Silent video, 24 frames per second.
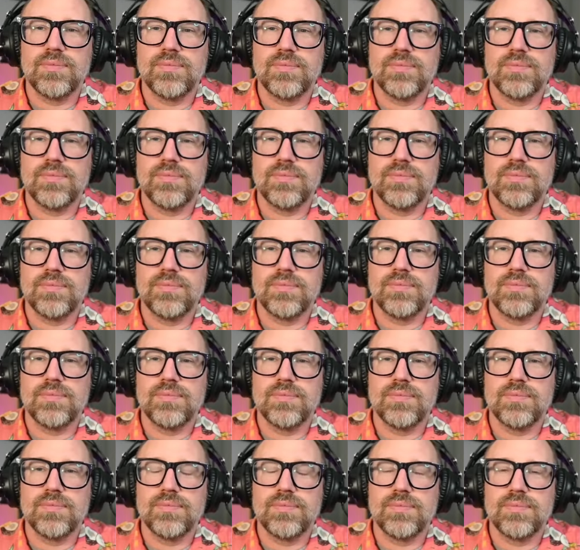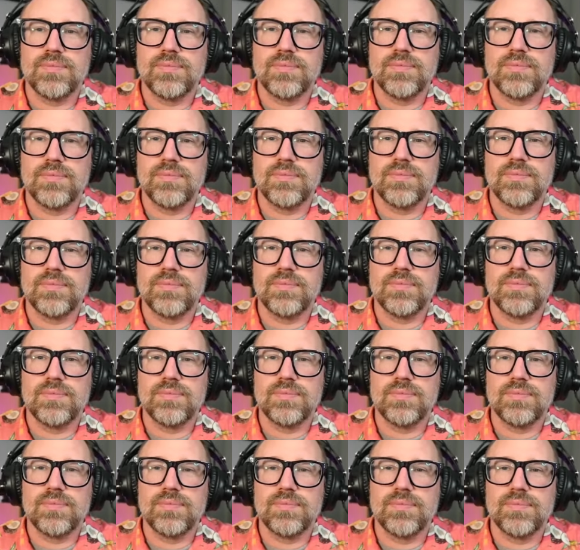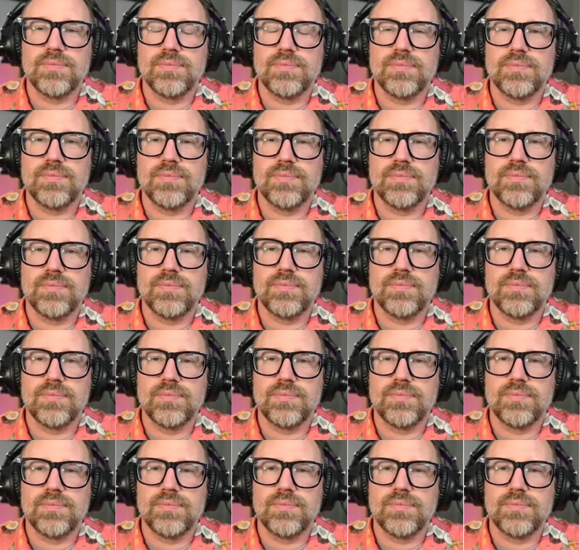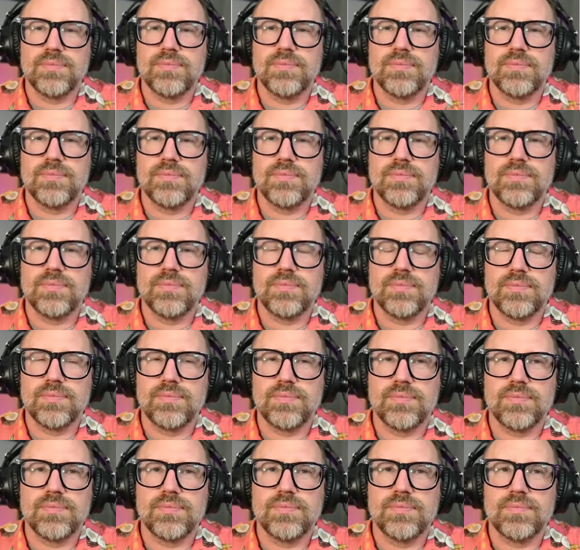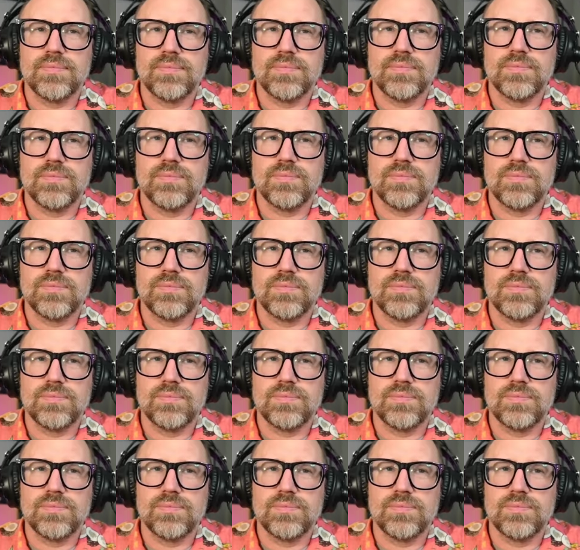(silent)